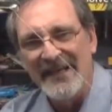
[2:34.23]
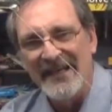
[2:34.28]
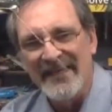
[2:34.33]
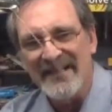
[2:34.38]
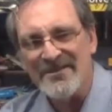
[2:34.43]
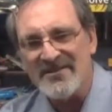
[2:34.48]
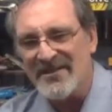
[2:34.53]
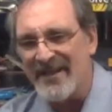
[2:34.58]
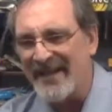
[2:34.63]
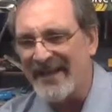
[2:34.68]

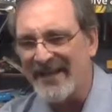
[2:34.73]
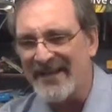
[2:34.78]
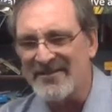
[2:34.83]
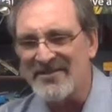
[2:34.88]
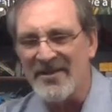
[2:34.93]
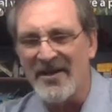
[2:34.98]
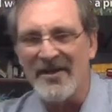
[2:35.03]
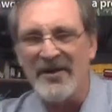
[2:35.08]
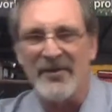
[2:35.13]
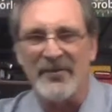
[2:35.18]
it's like it's
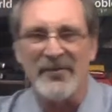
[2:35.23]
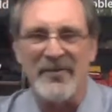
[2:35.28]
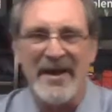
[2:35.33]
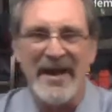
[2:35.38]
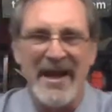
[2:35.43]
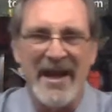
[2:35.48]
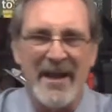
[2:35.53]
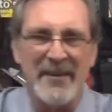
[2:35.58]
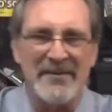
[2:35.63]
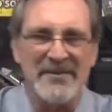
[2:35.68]
on a
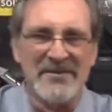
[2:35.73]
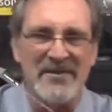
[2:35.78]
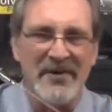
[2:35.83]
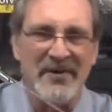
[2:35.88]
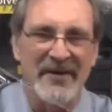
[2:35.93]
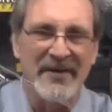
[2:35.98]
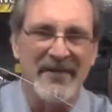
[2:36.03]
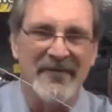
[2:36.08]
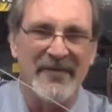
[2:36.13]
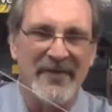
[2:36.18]
ramp,
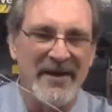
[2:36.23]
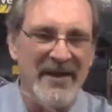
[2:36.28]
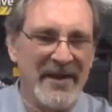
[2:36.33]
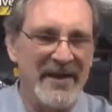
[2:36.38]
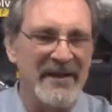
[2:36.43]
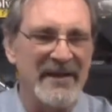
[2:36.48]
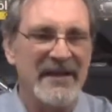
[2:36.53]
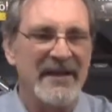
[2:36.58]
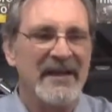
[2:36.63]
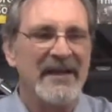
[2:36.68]
sort of,
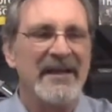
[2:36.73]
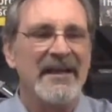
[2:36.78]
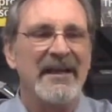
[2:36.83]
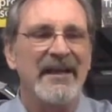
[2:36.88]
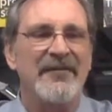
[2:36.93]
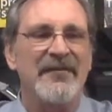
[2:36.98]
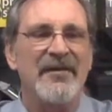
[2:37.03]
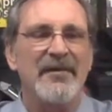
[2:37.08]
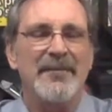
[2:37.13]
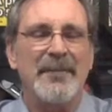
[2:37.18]
right?
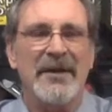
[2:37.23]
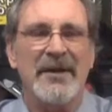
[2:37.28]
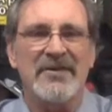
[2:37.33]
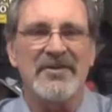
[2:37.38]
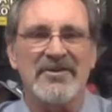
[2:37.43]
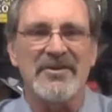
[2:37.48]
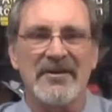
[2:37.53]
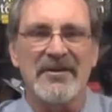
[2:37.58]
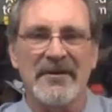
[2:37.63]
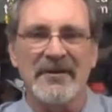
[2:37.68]
If you
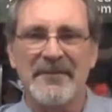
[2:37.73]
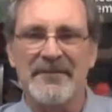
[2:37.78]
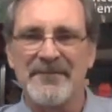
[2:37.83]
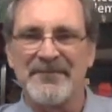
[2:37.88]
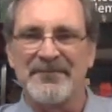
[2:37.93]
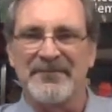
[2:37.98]
picture